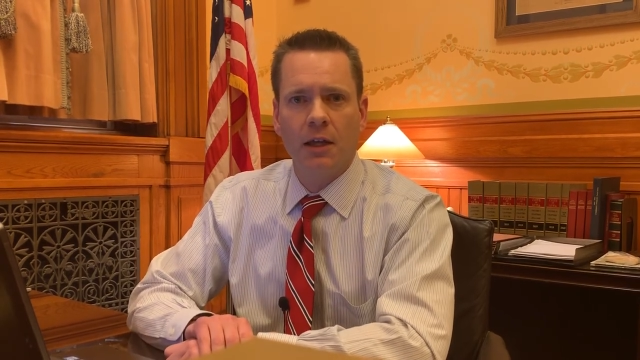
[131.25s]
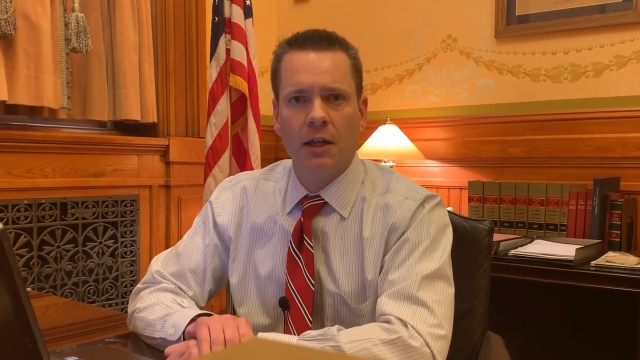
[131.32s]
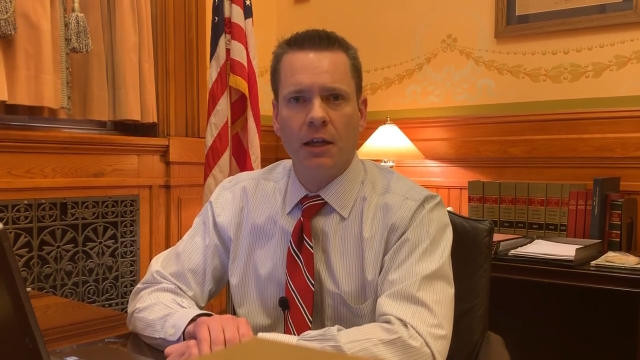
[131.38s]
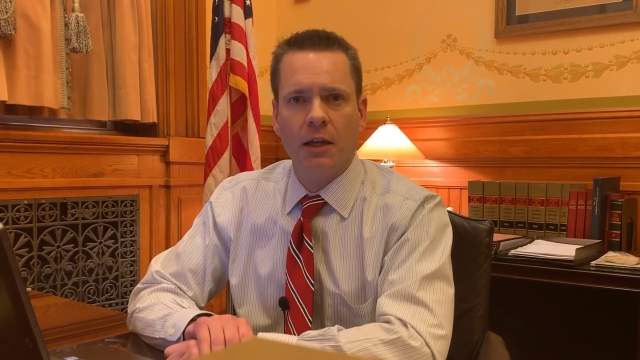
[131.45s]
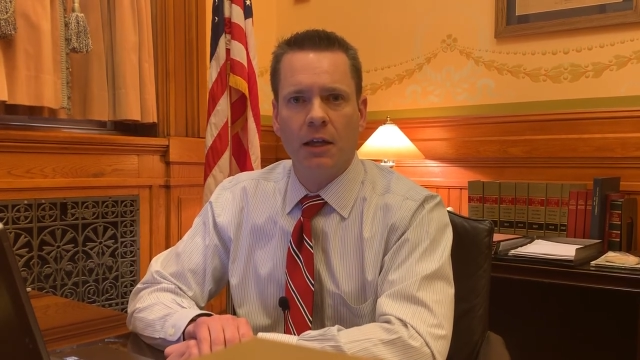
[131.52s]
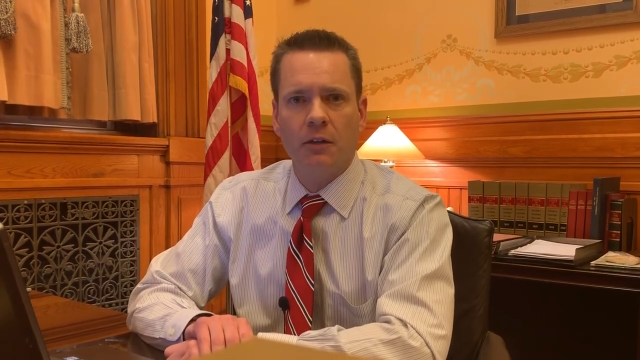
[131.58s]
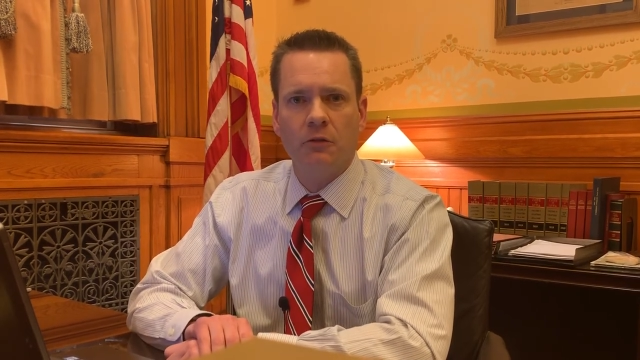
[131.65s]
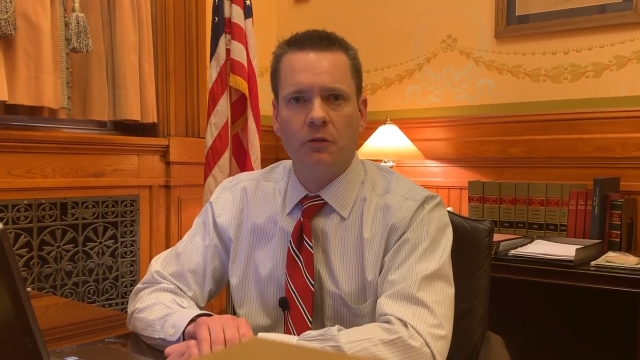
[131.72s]

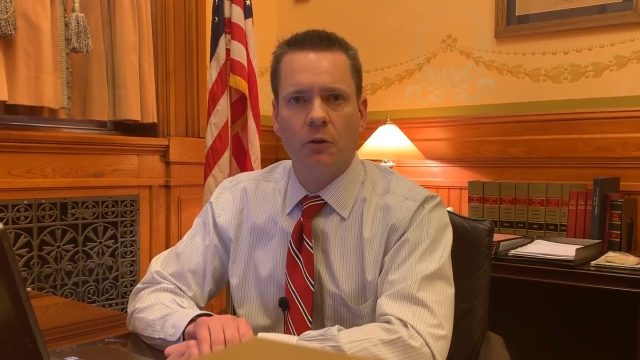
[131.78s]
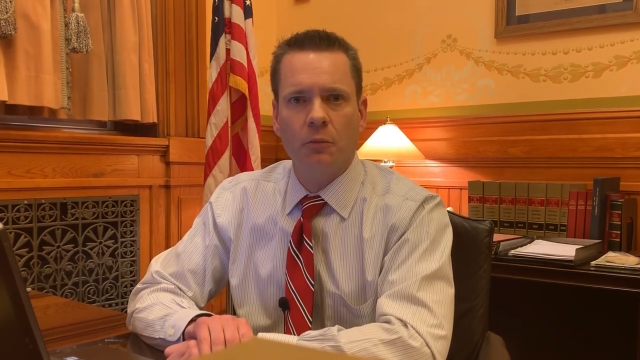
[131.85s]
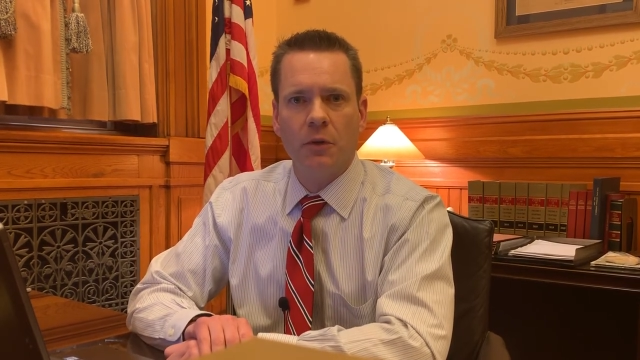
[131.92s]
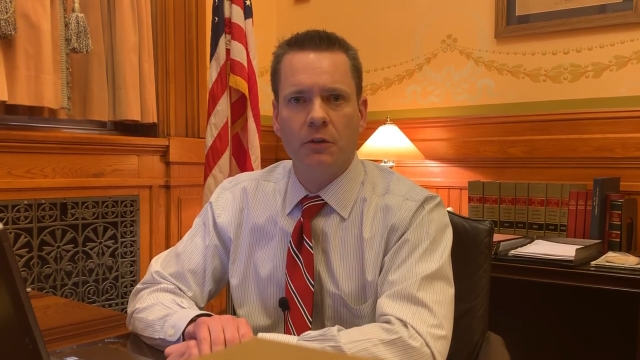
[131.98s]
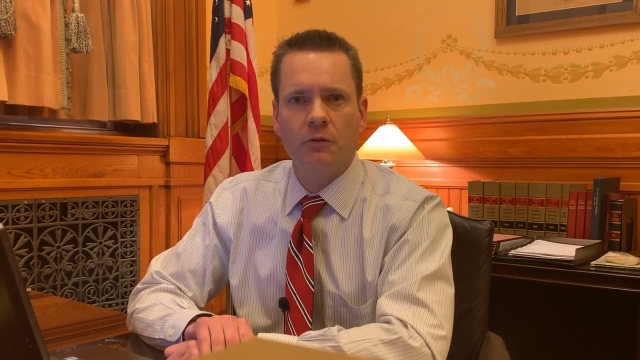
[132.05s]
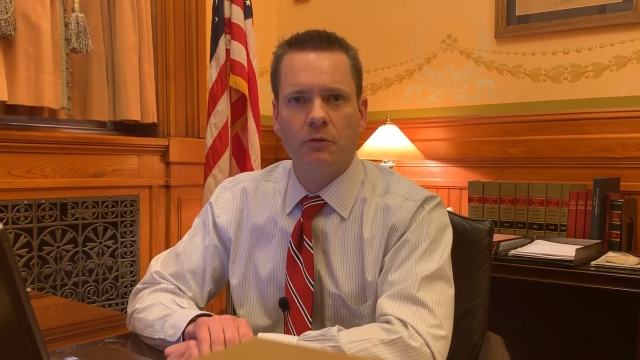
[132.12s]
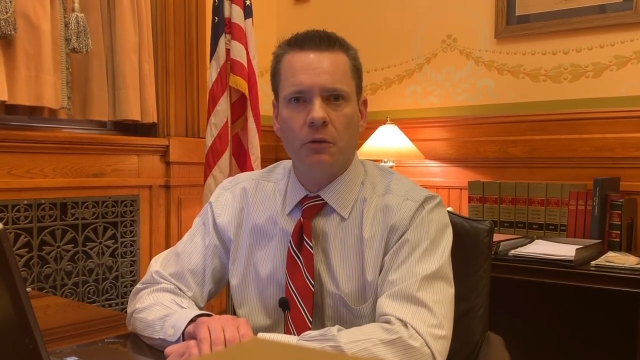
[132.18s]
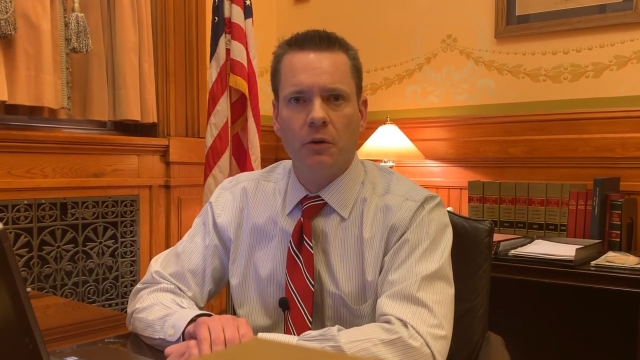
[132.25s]
and told me
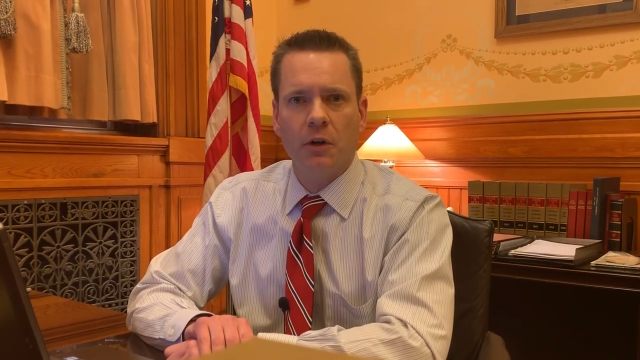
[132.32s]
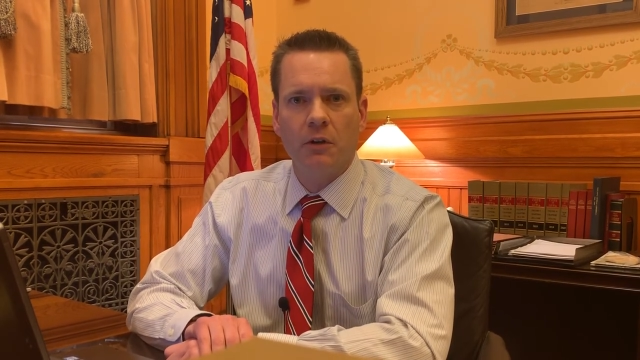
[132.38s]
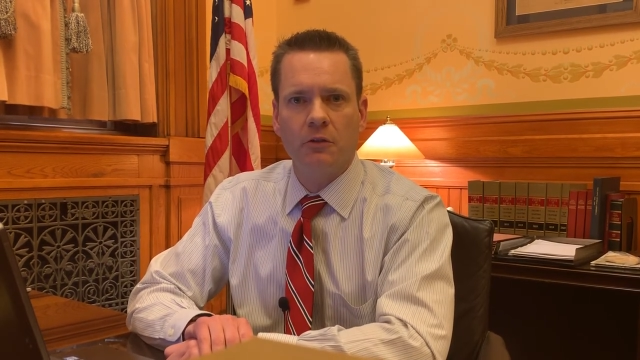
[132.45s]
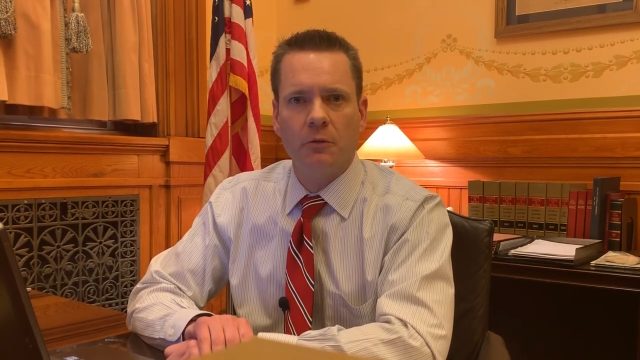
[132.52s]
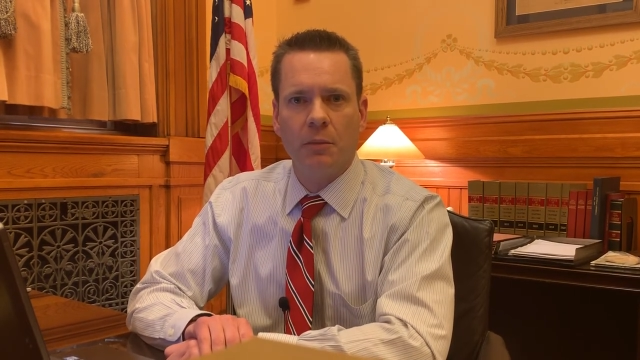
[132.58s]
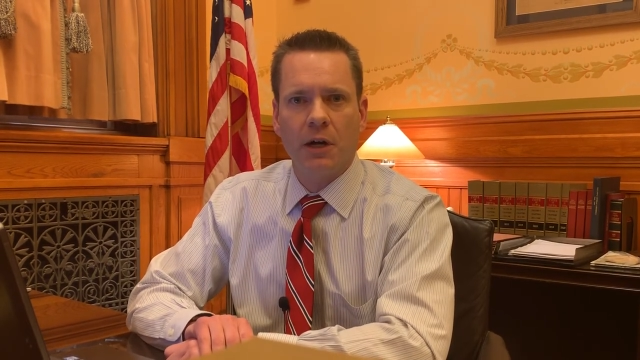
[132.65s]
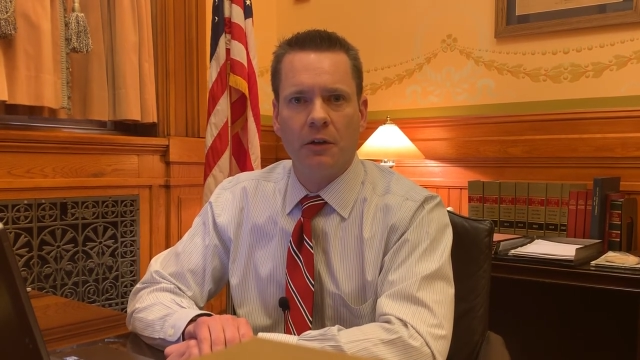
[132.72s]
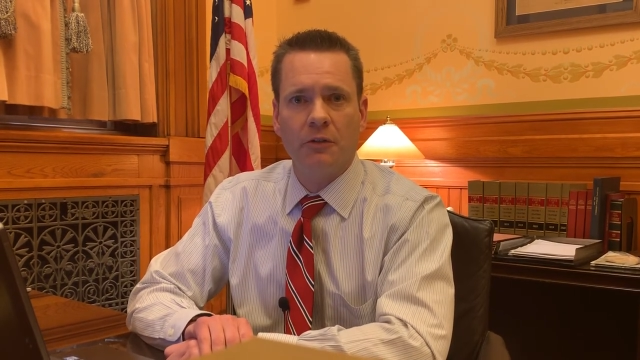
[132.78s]
stories
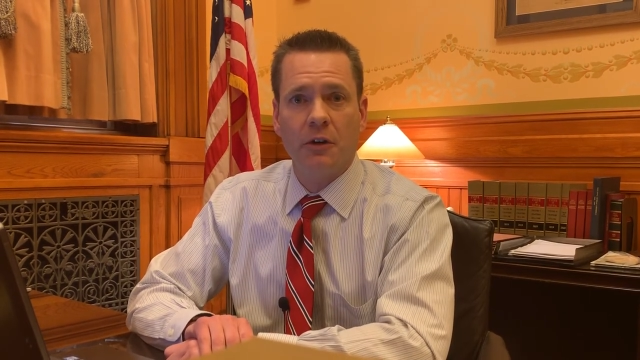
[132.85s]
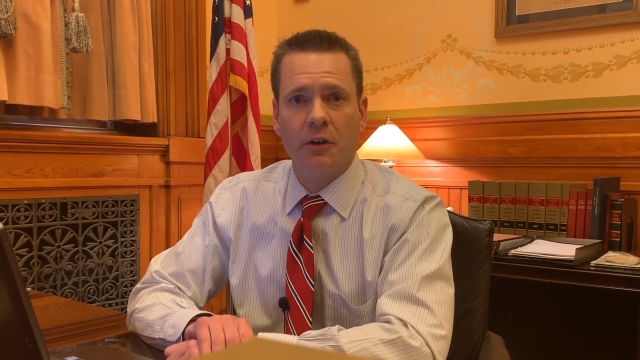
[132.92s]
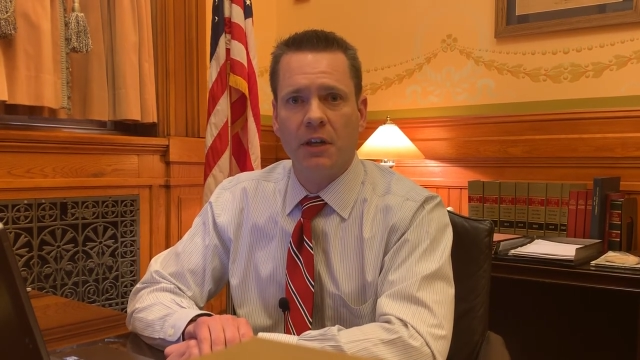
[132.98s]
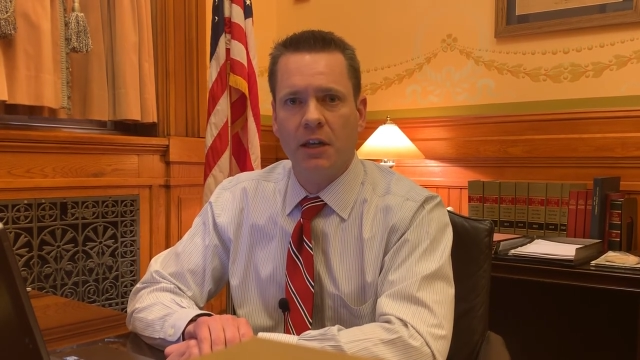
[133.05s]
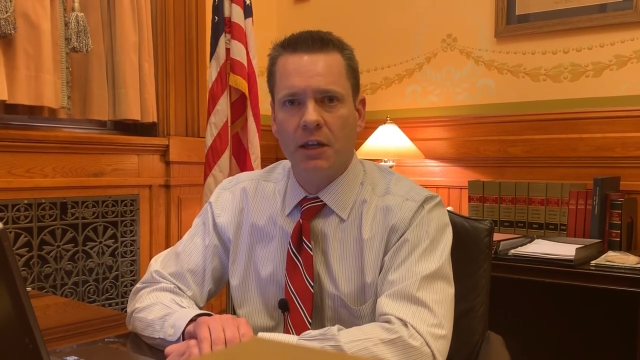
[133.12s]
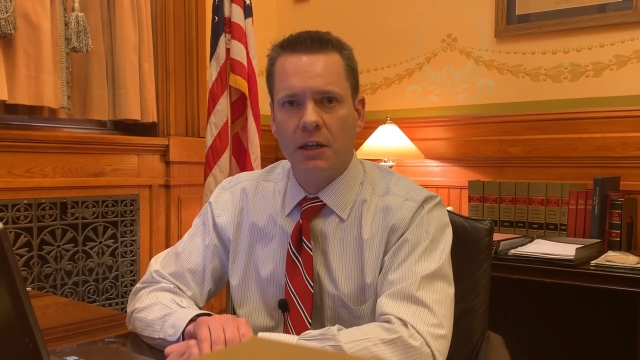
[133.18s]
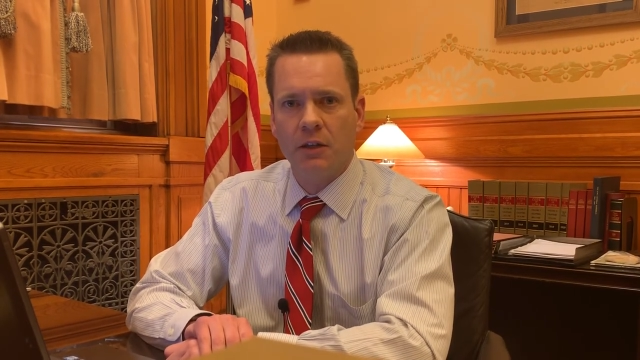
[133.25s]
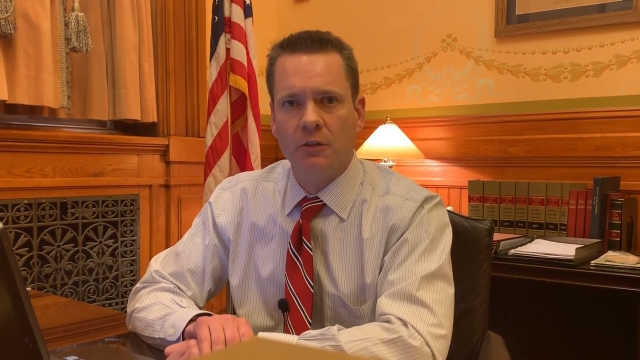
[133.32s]
about their
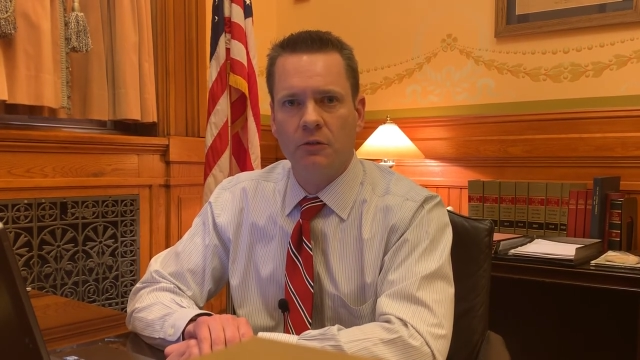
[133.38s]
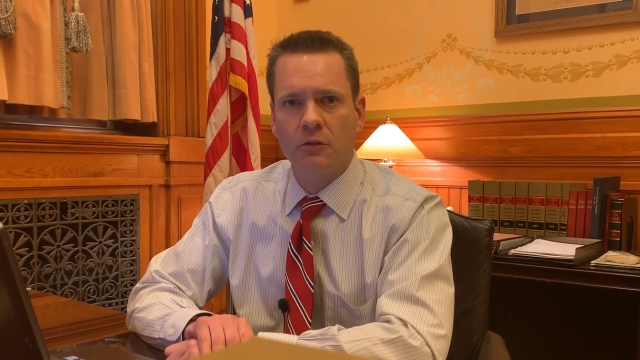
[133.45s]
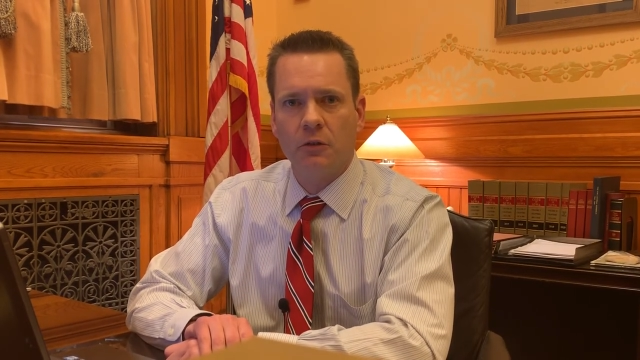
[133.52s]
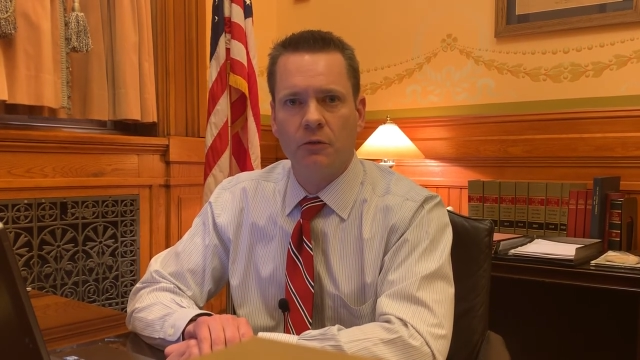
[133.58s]
kids